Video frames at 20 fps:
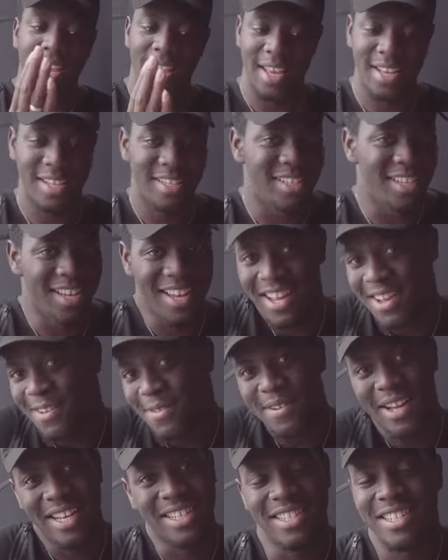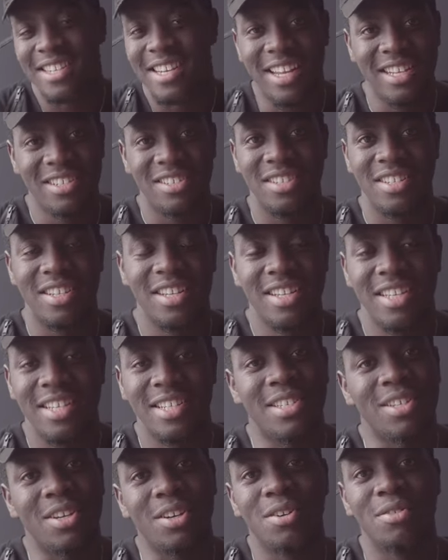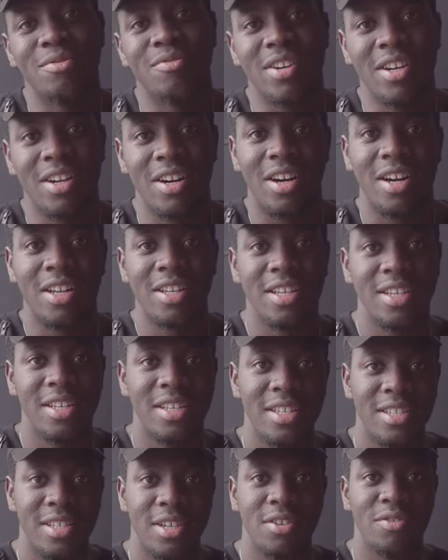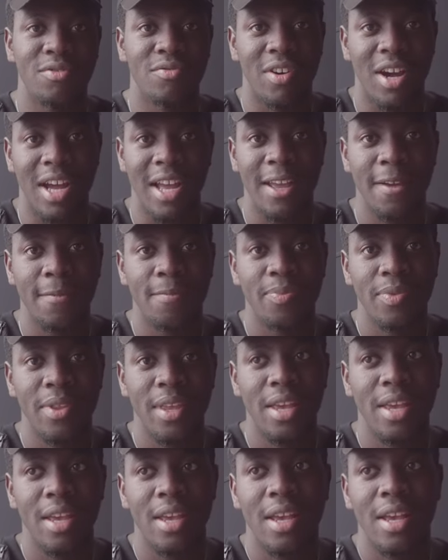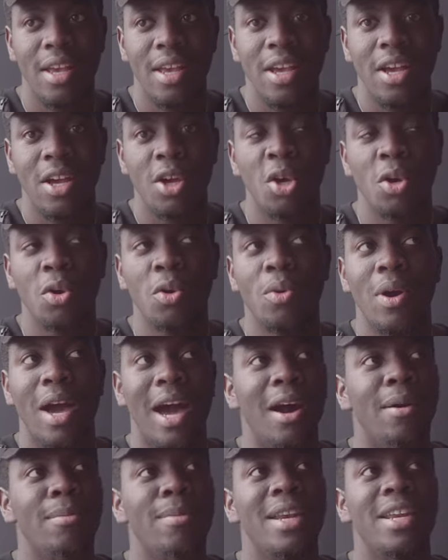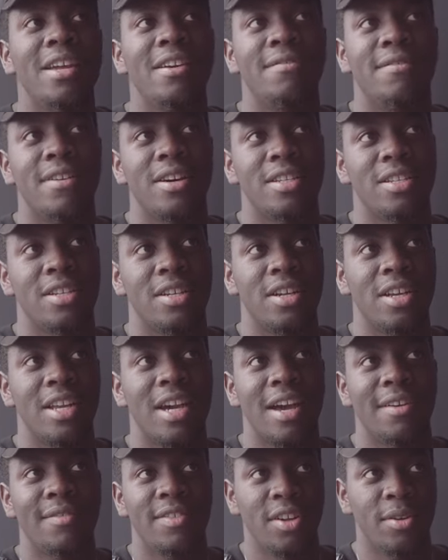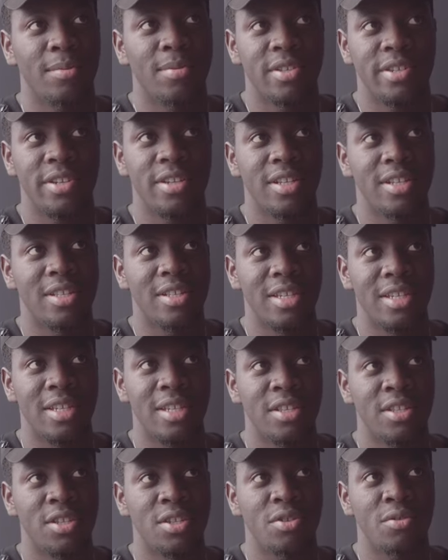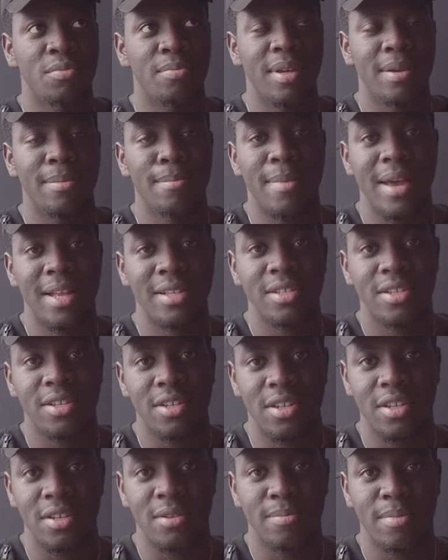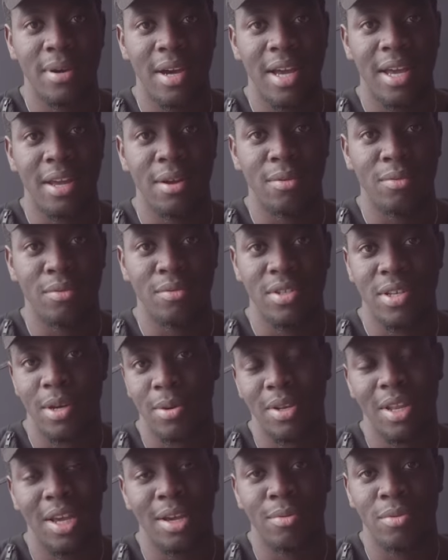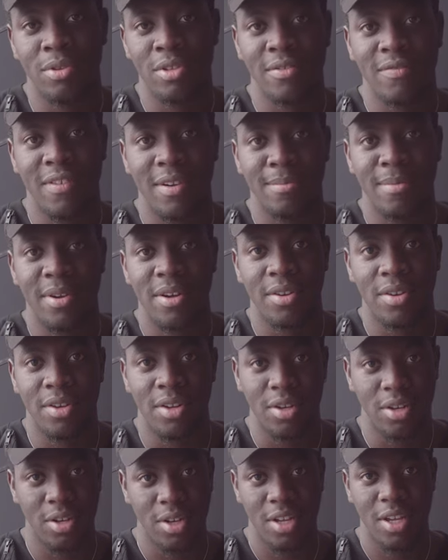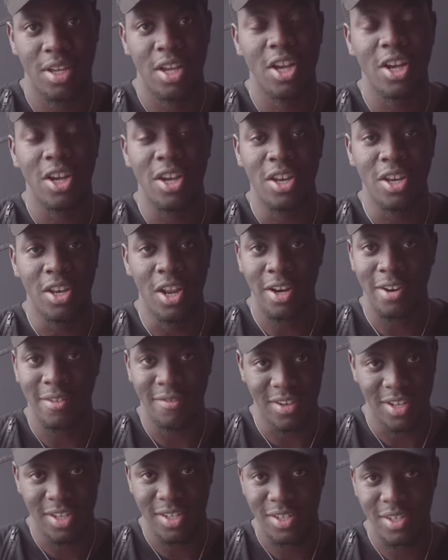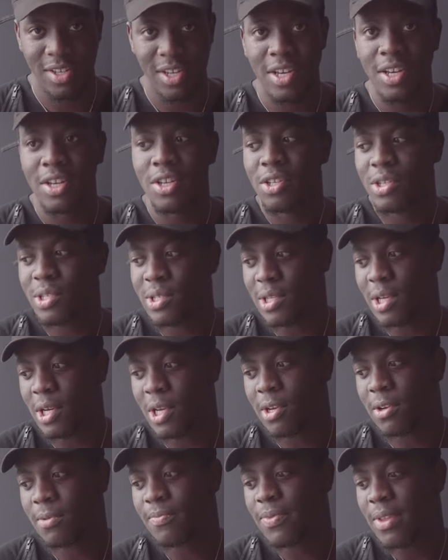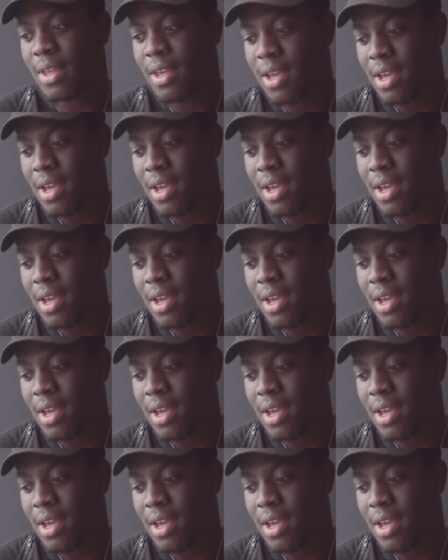is a fashion legend in his own regard, in his own right. How many of us are gonna have the opportunity to be mentored by someone like Wouter van Barendonk? None of us. So